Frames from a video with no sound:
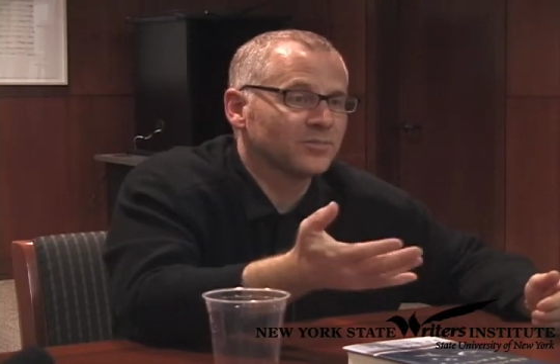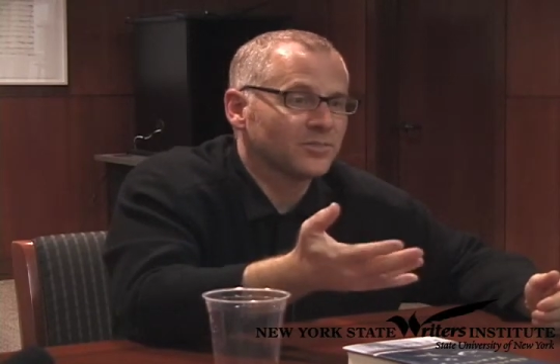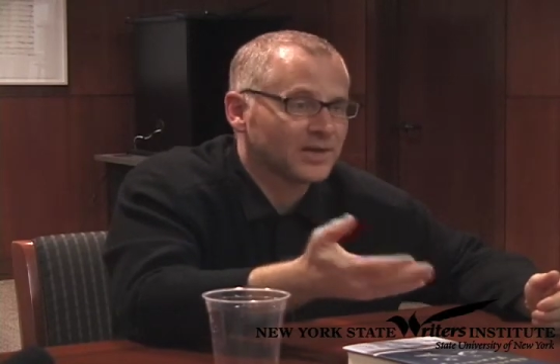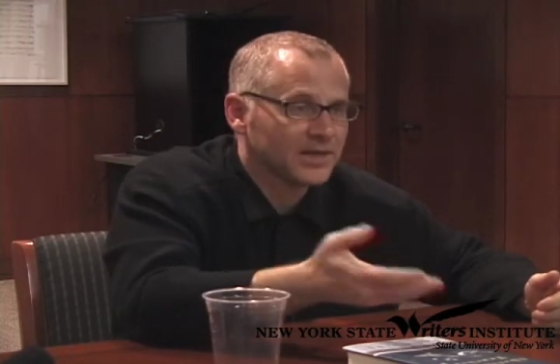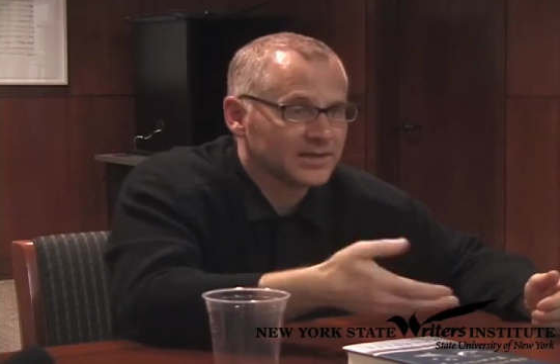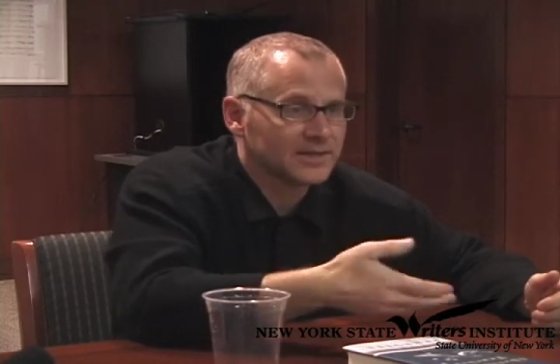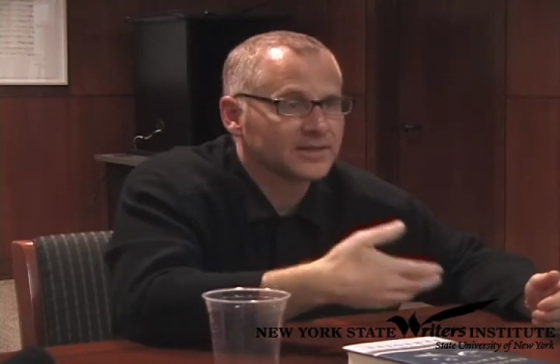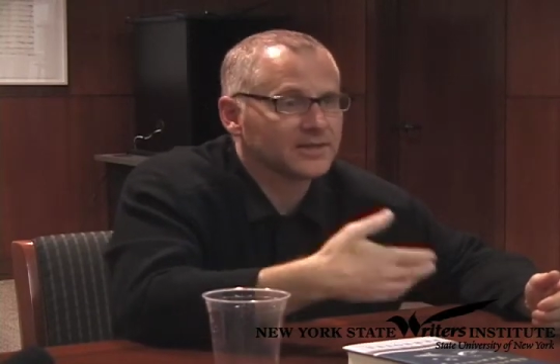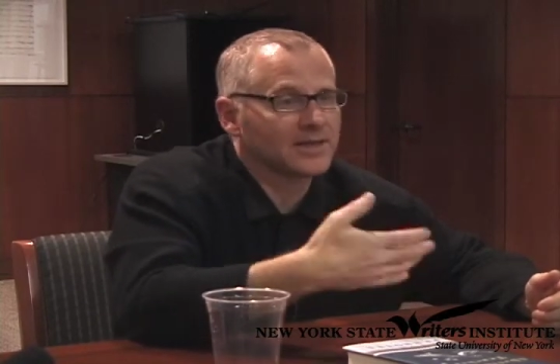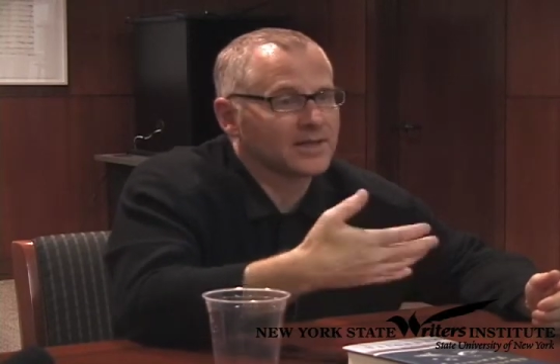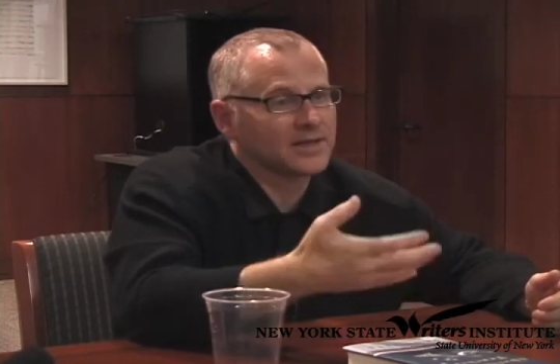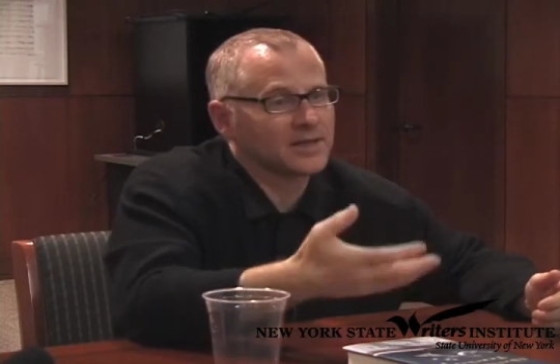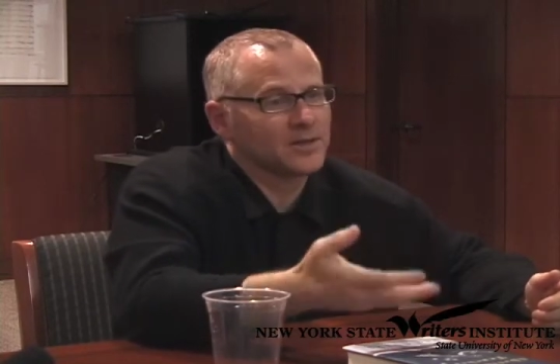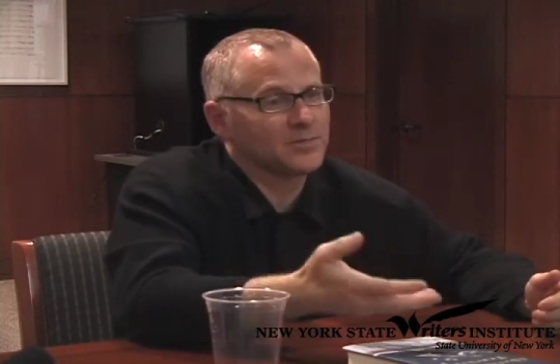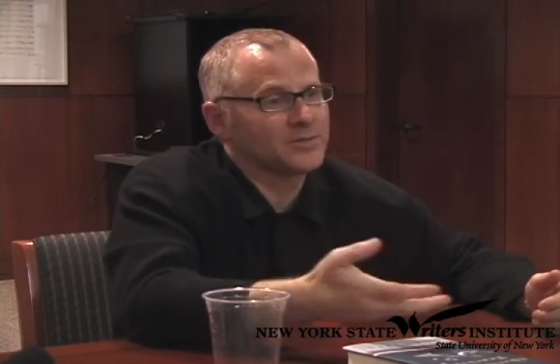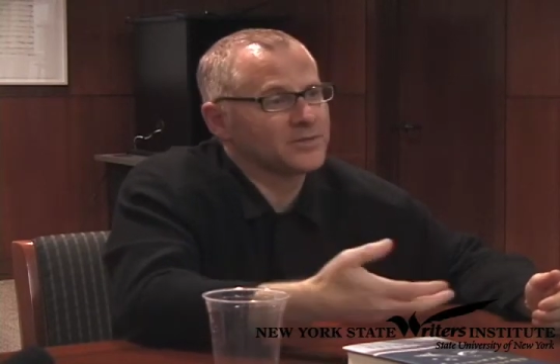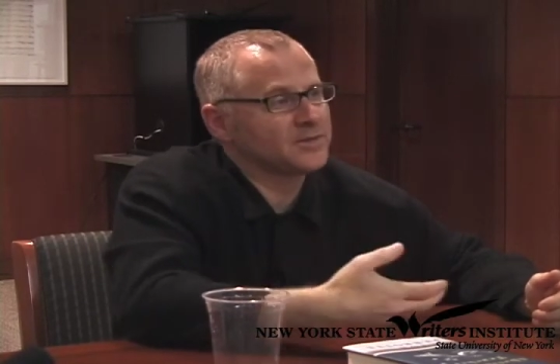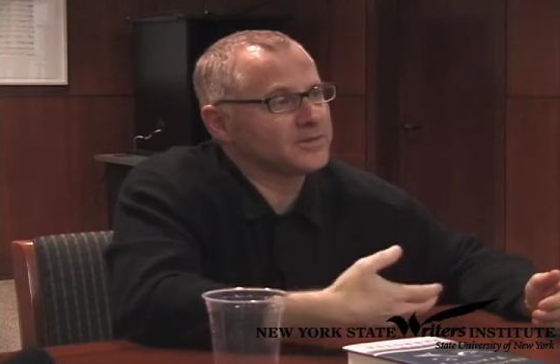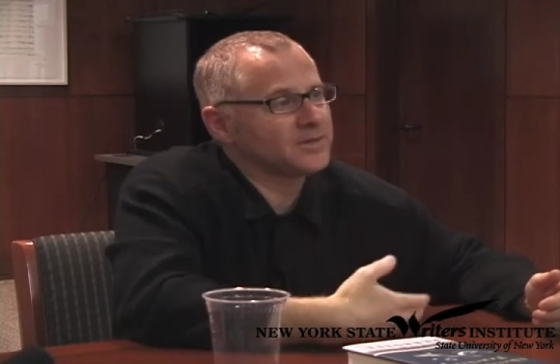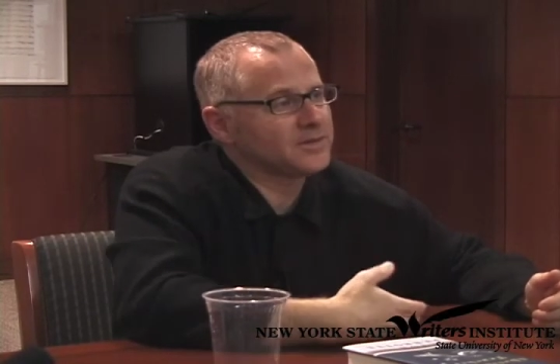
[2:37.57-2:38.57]
but that
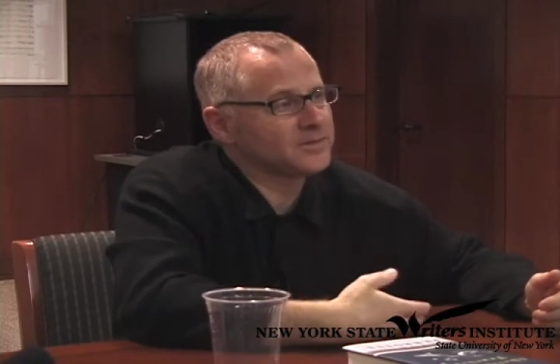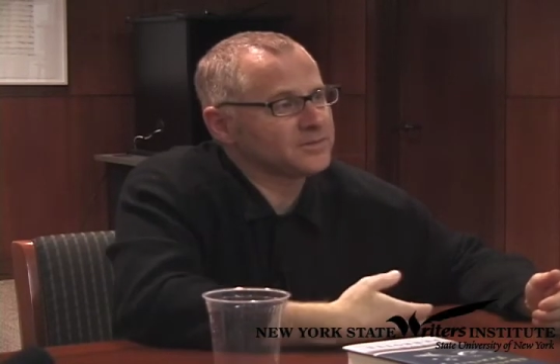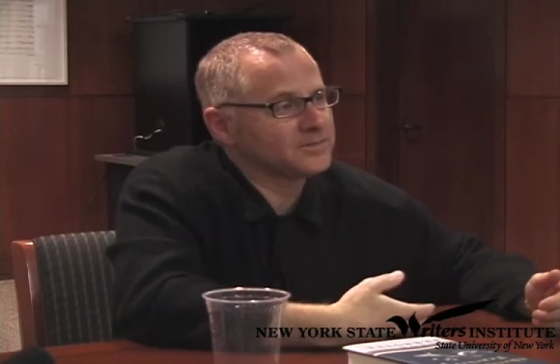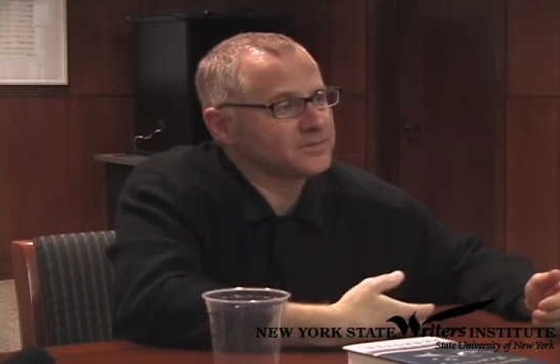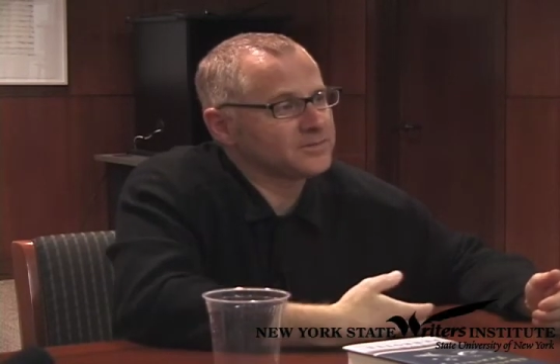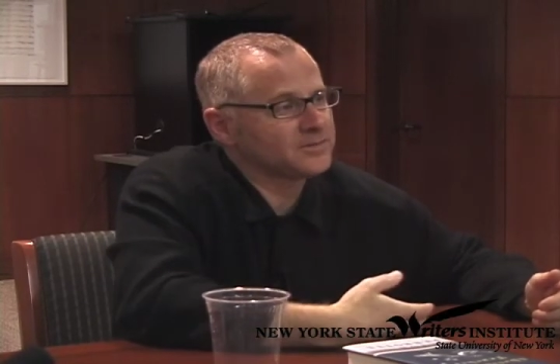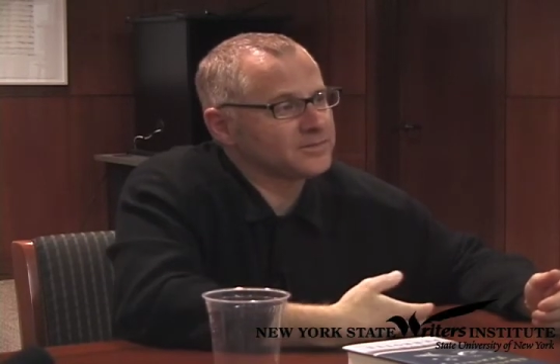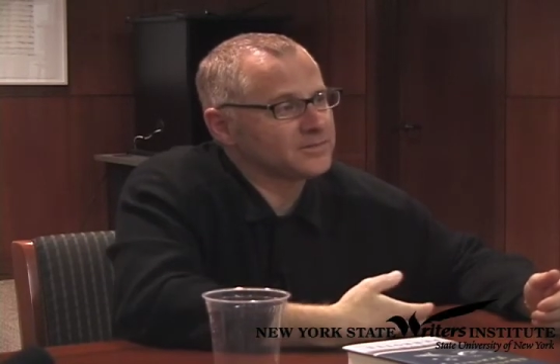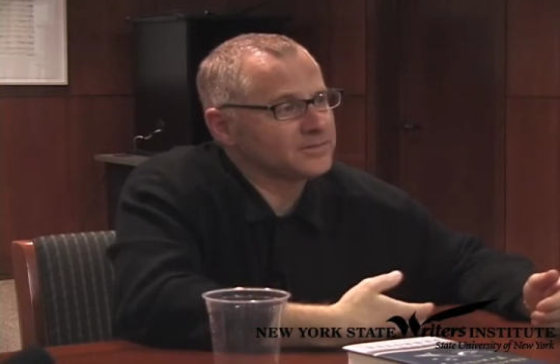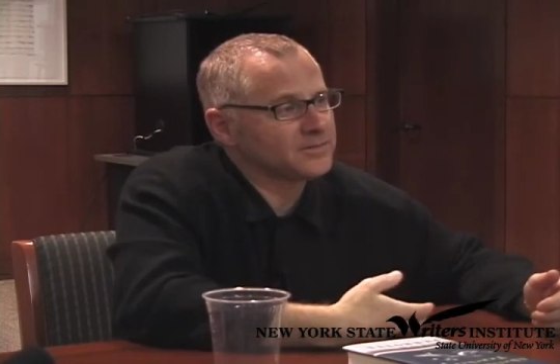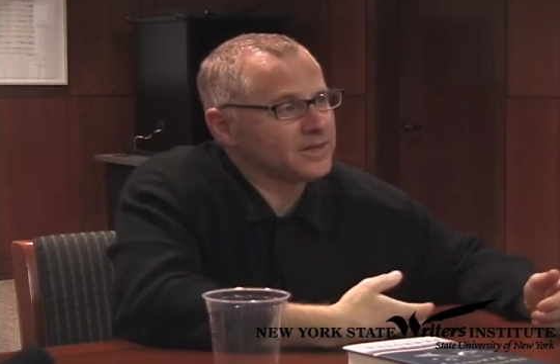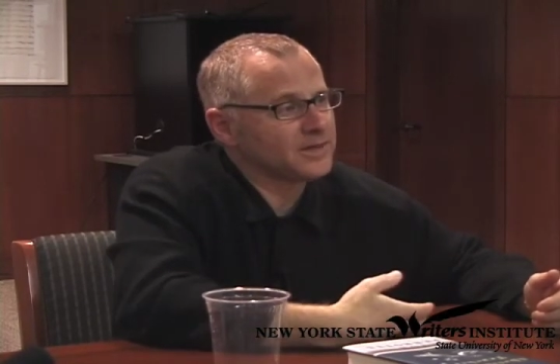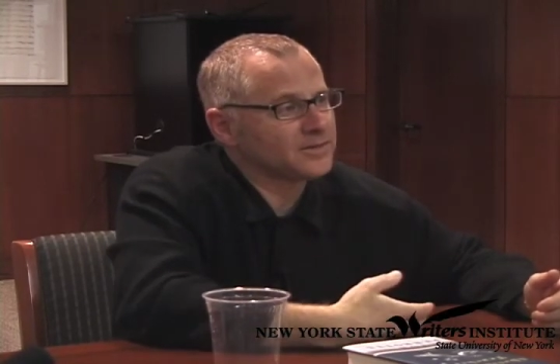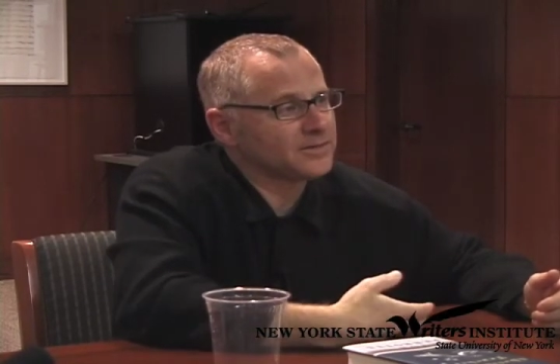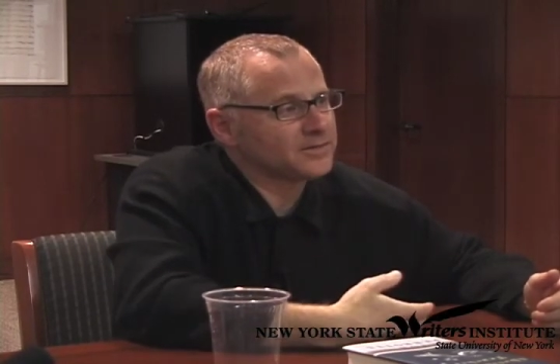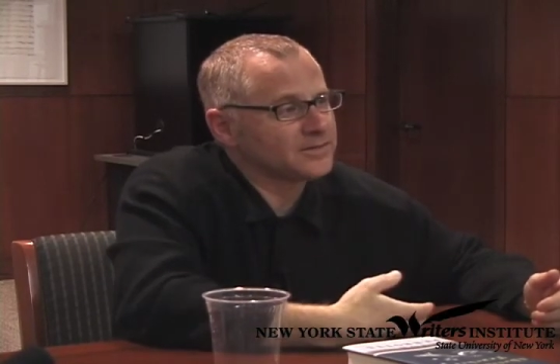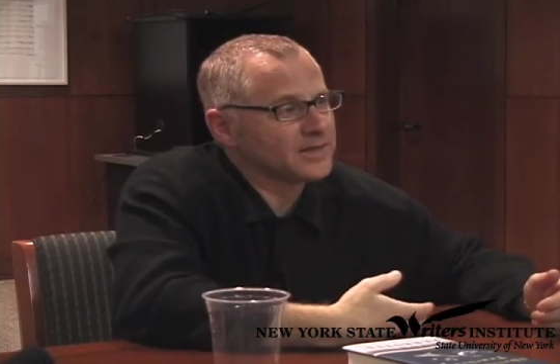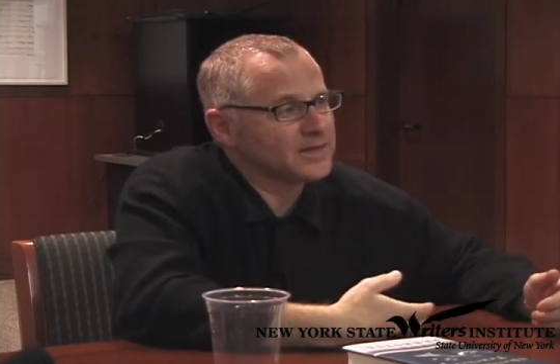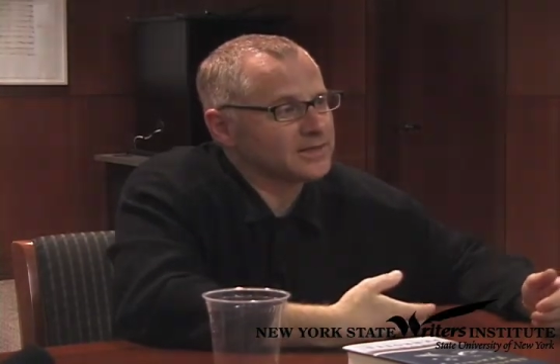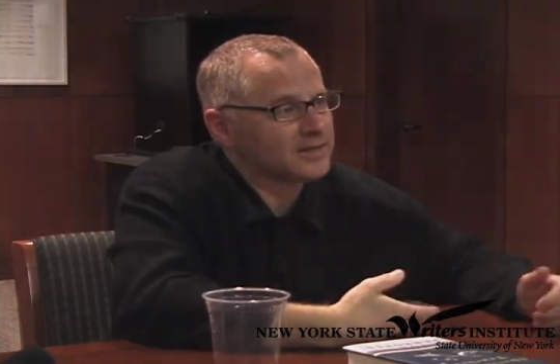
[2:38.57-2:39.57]
help you to
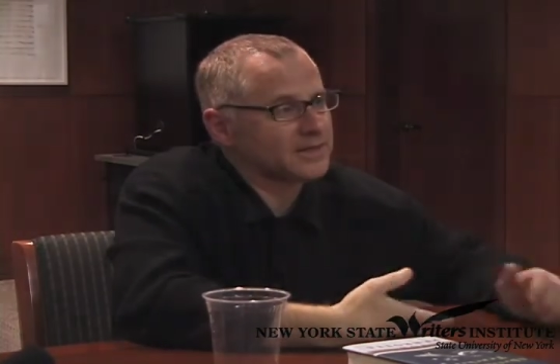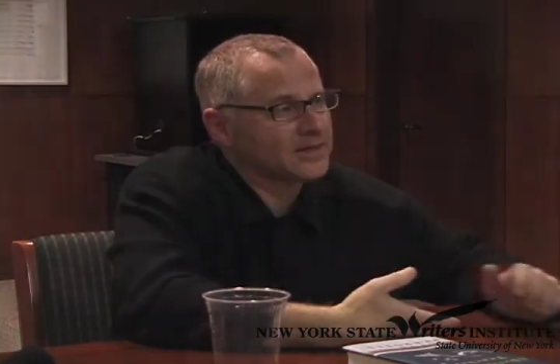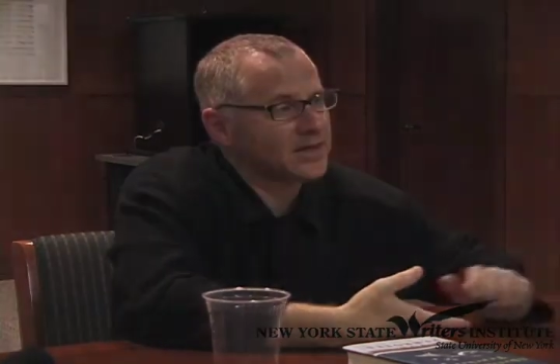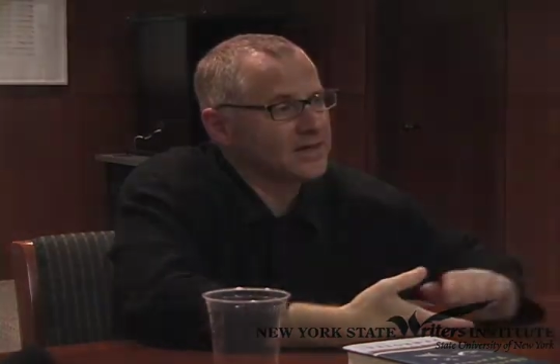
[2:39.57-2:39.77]
understand the